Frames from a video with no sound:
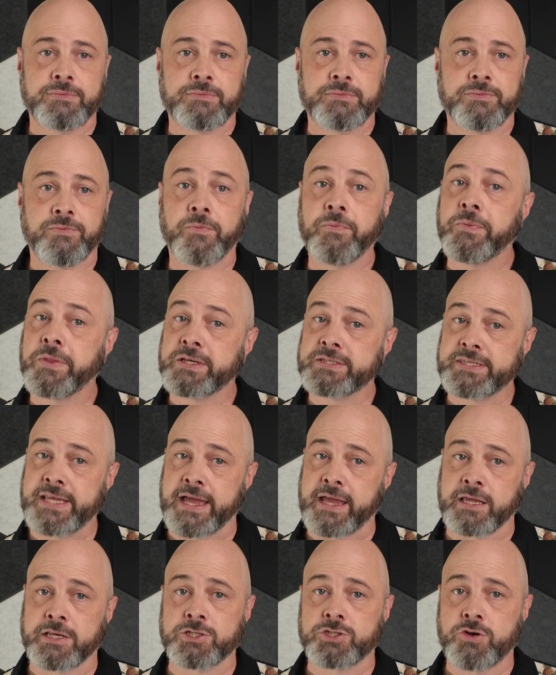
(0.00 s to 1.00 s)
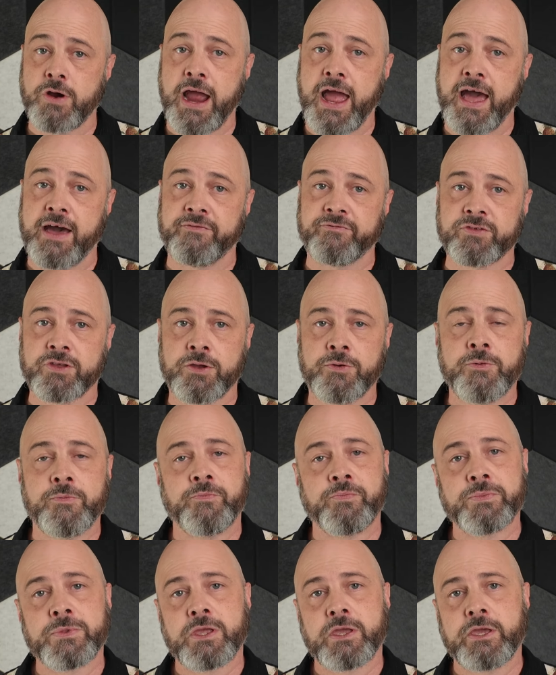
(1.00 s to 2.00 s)
The second draft.
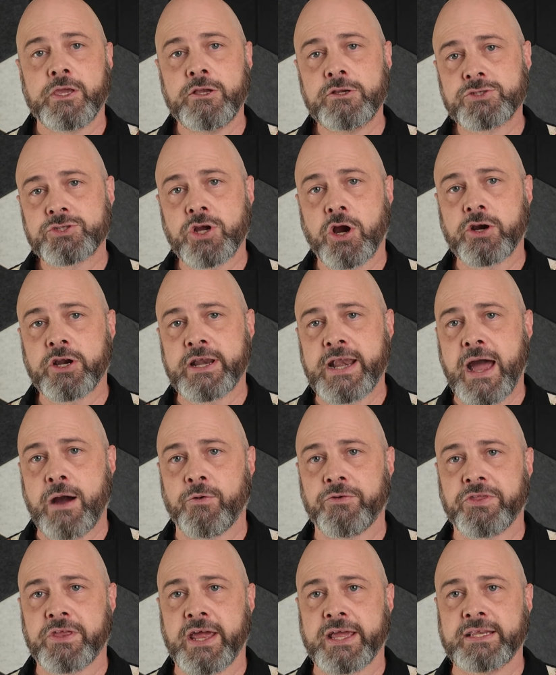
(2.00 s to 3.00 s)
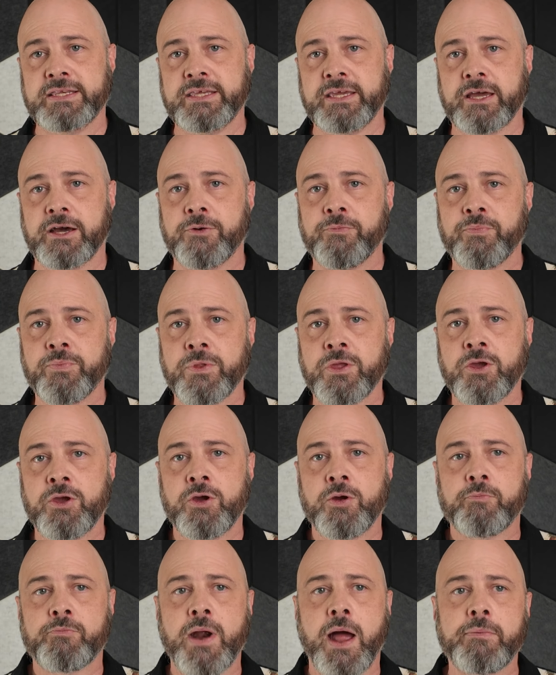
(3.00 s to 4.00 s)
You started out with an idea.
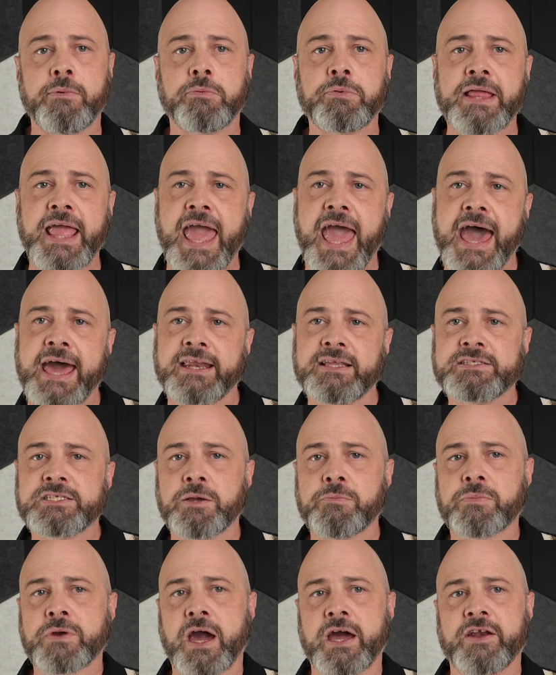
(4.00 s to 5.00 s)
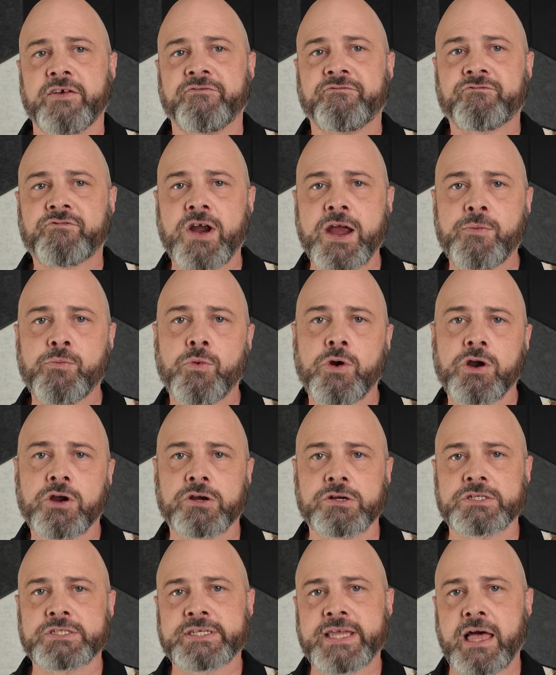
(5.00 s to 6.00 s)
probably added some kind of framework or
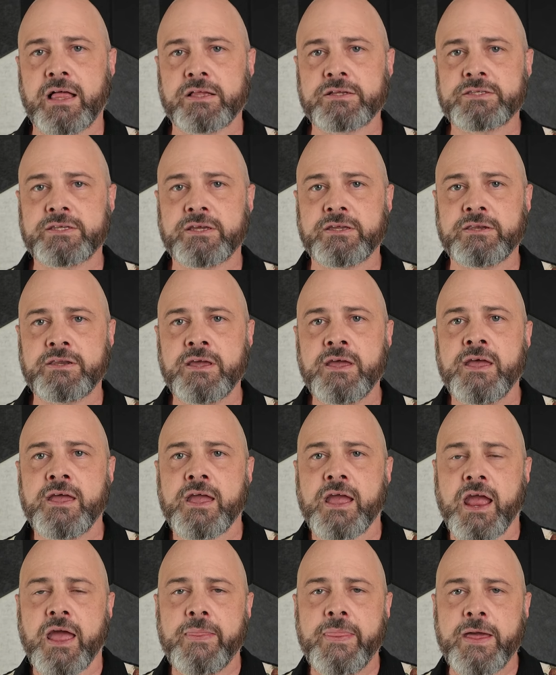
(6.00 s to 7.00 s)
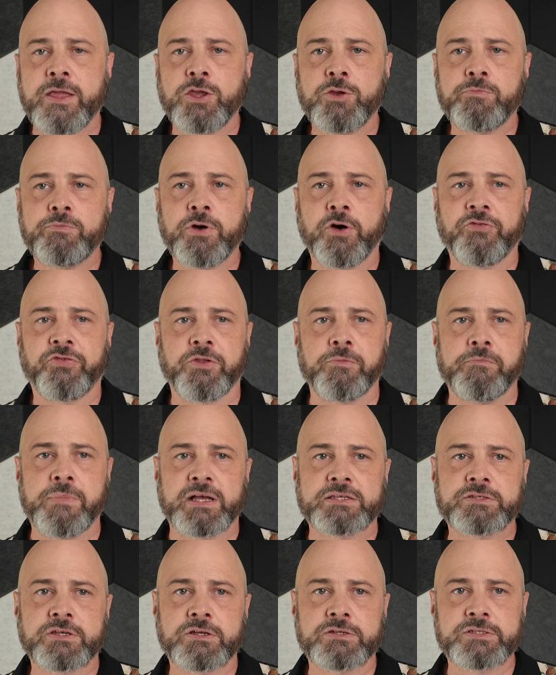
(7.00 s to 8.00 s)
skeleton, and then you built the
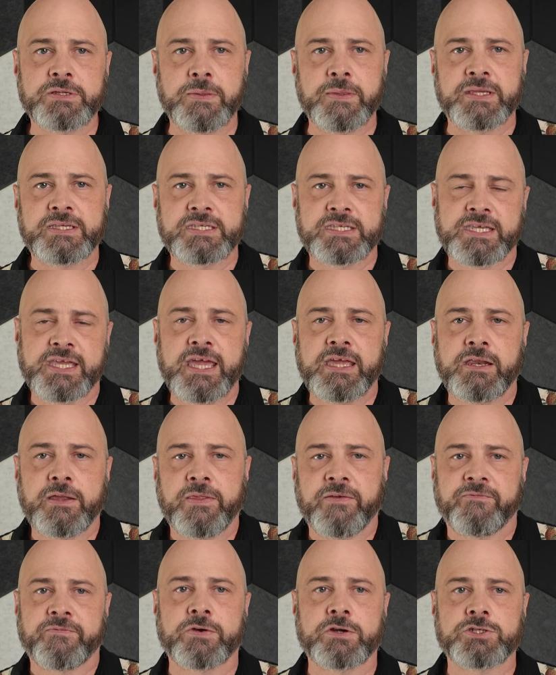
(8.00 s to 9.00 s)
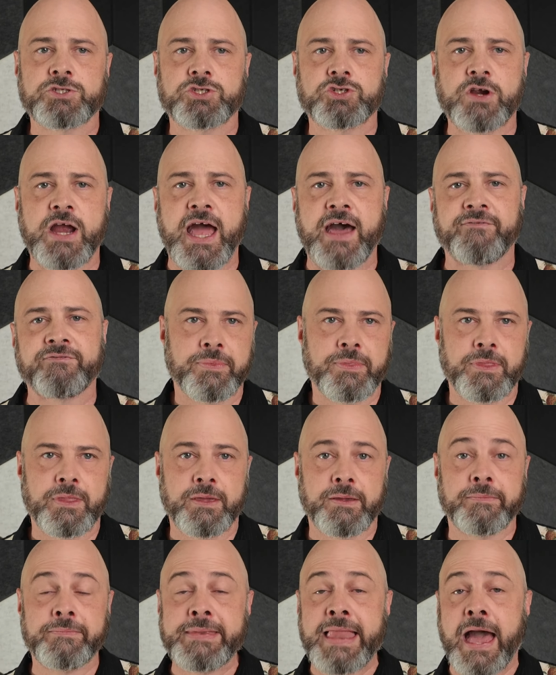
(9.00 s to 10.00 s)
muscles and the skin in the first draft.
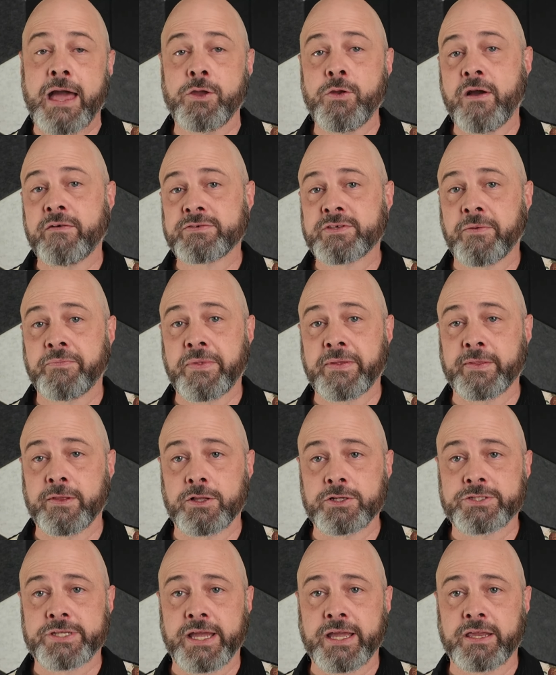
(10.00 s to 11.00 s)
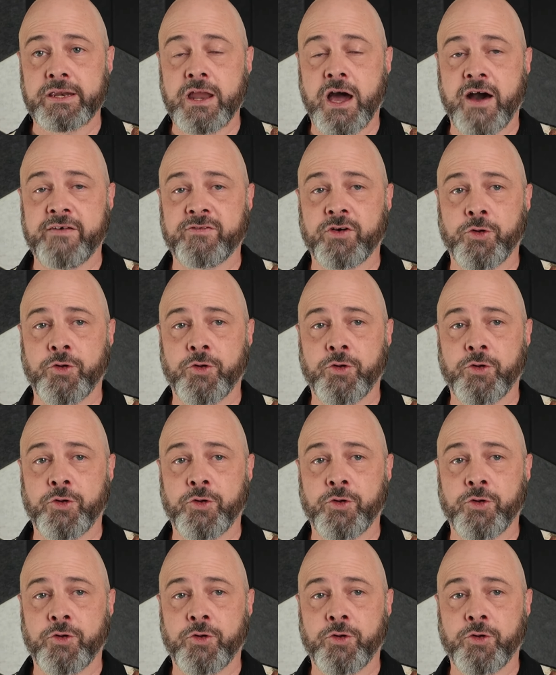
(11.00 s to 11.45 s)
Now you have something that looks like a novel.